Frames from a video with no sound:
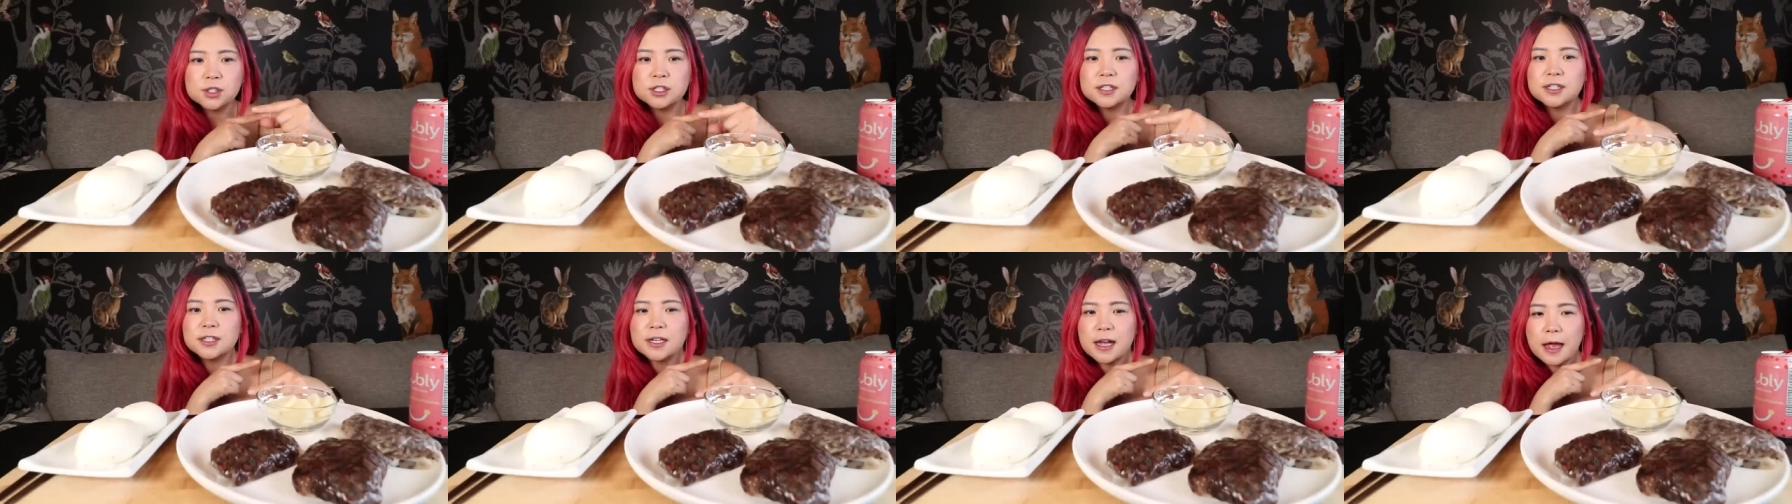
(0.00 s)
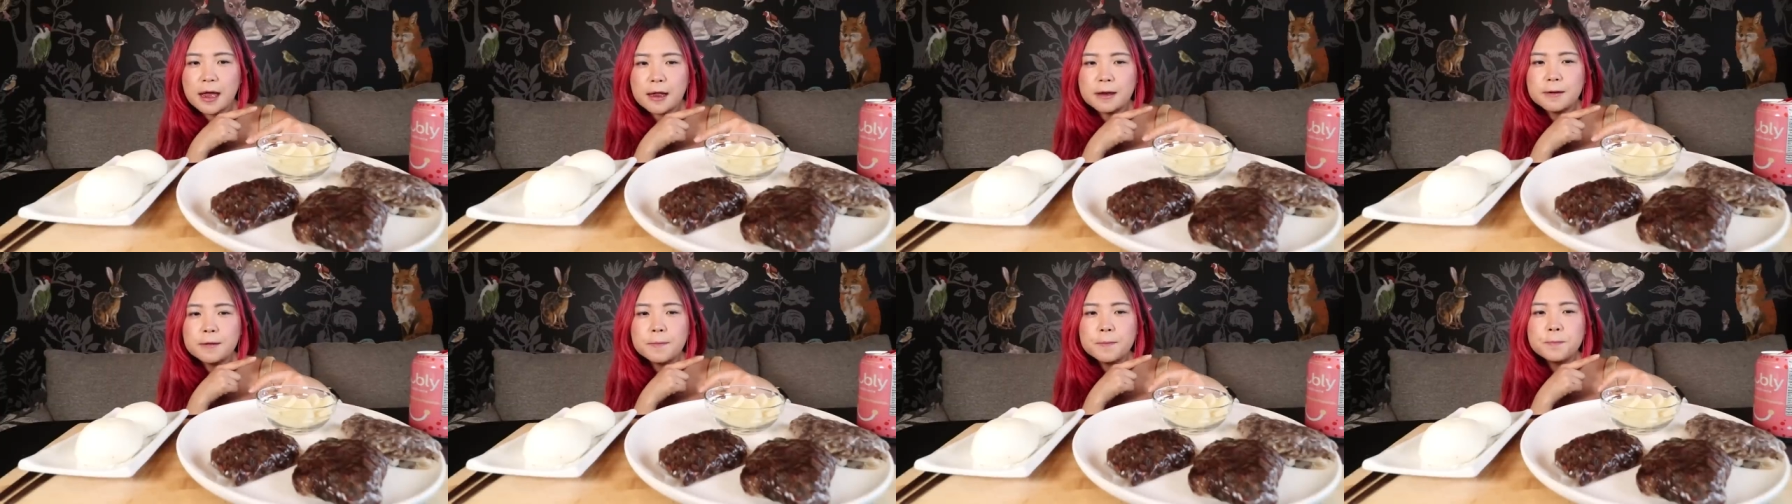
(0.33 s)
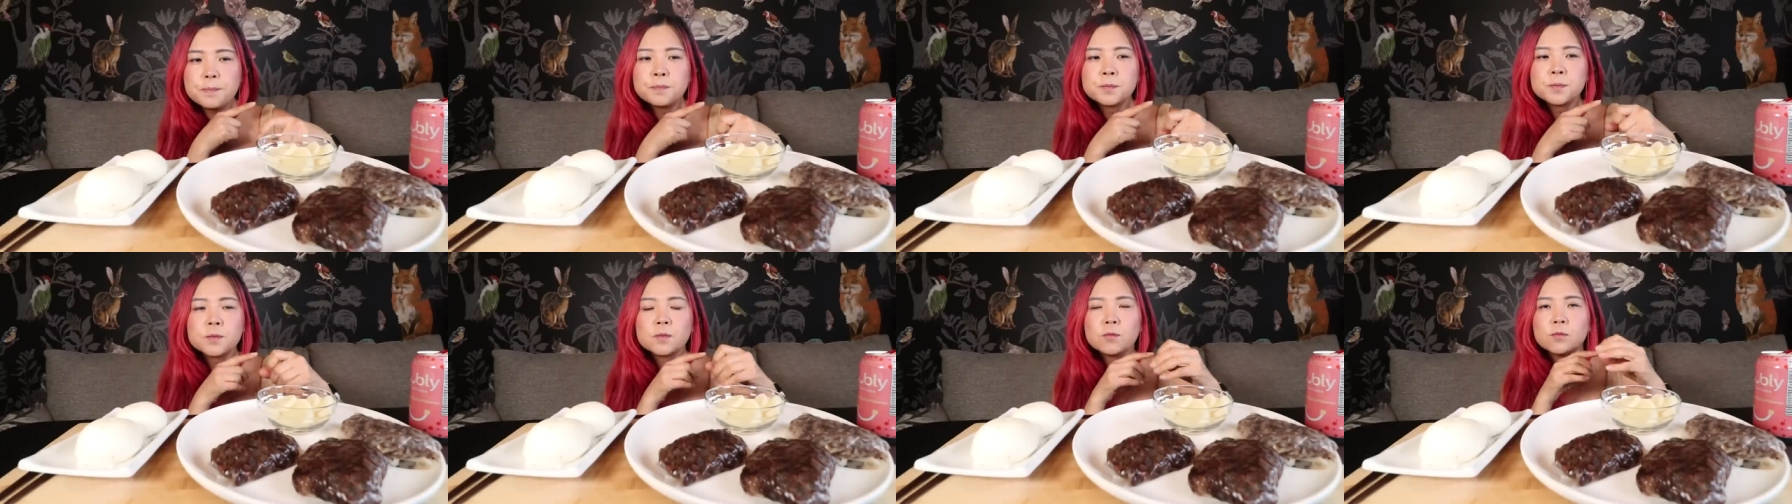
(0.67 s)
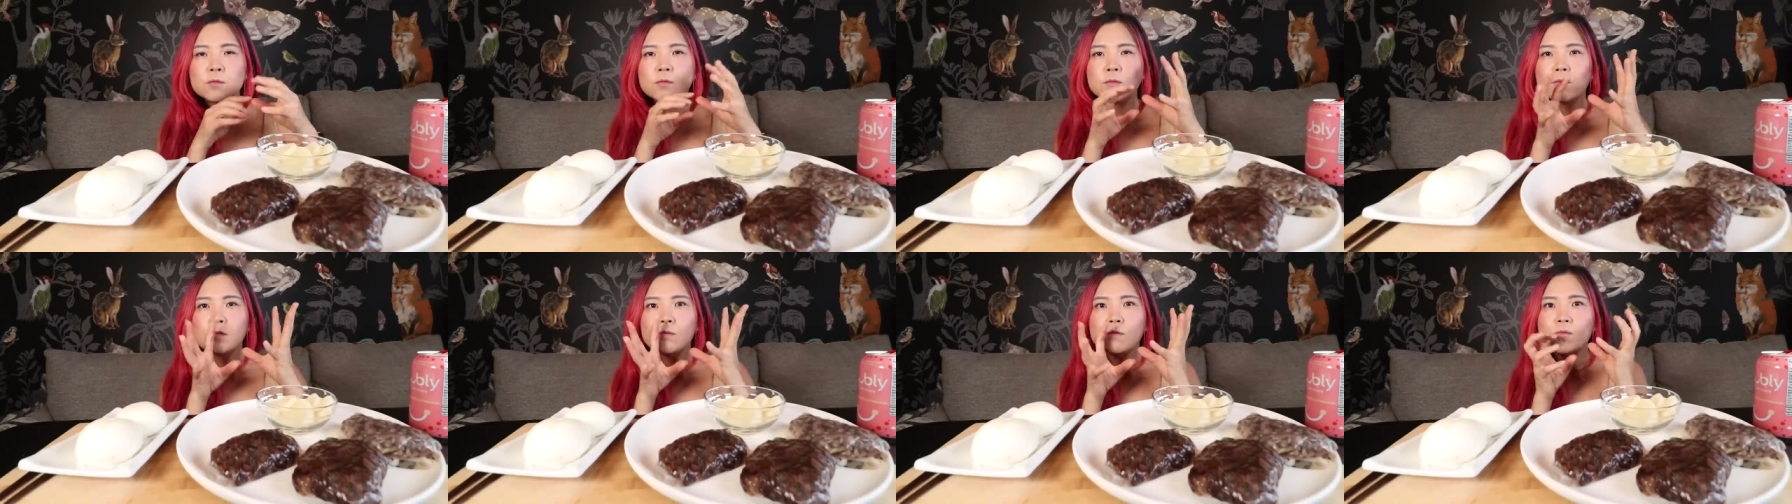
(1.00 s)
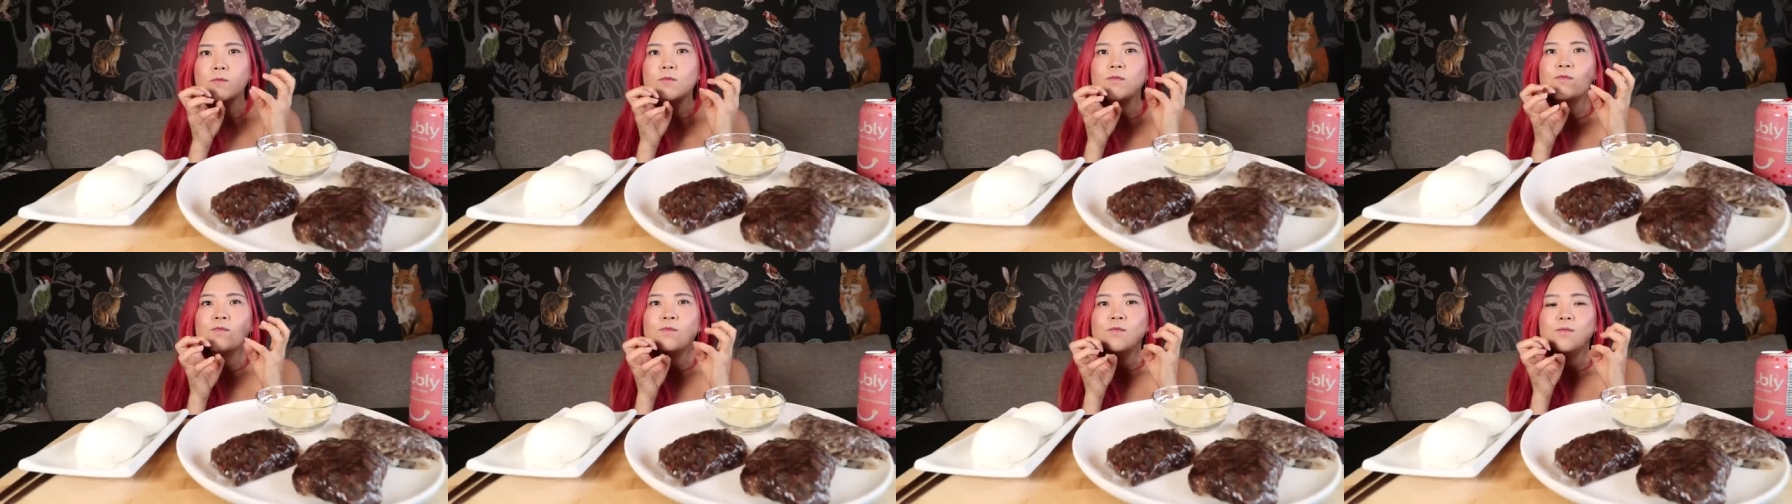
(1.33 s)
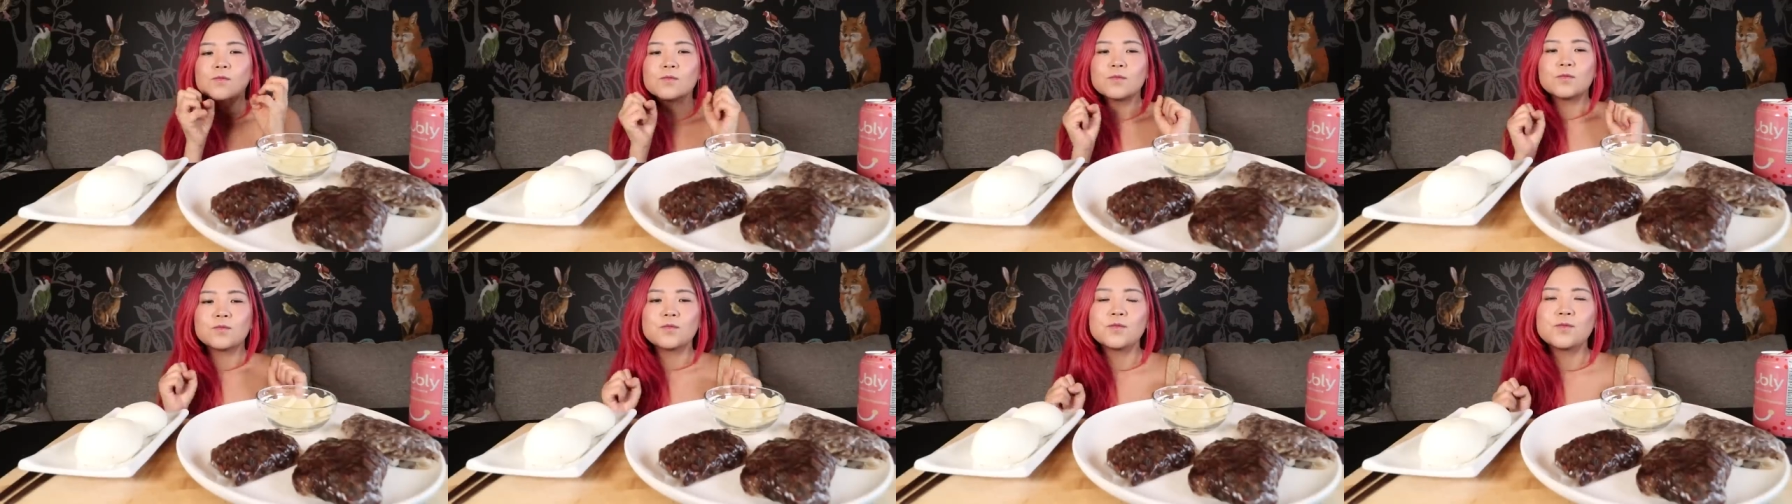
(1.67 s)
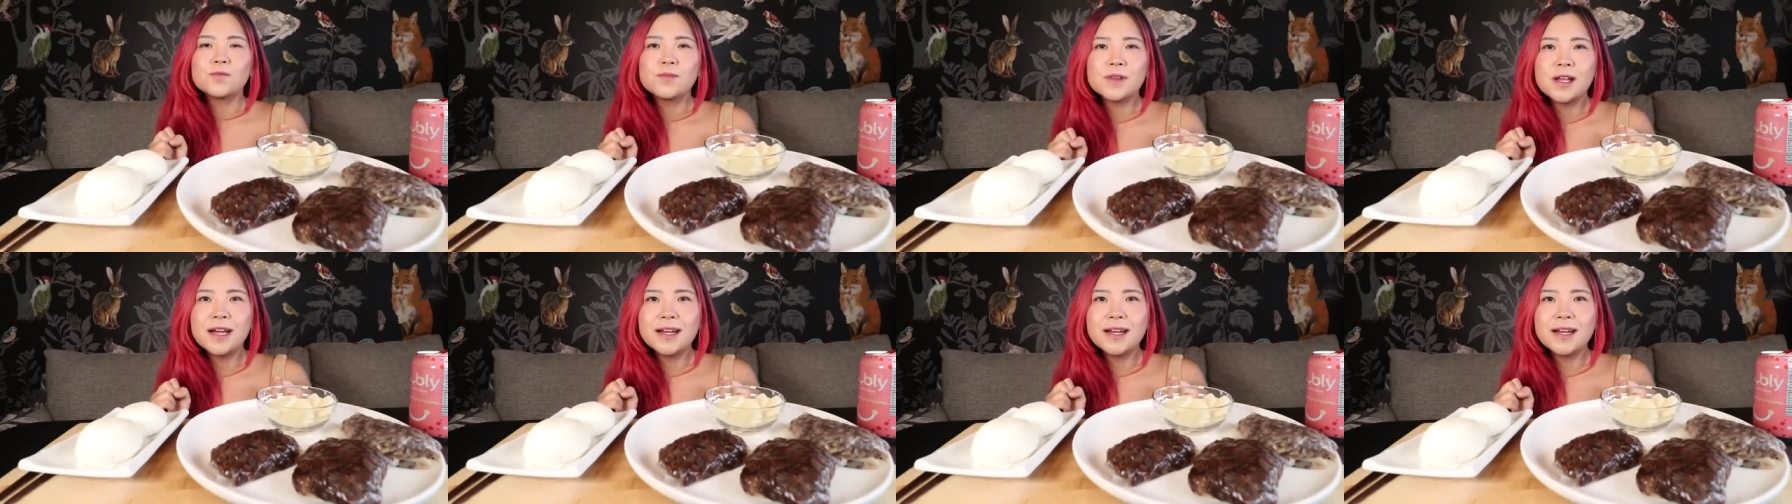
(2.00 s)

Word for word: skin. Mmm,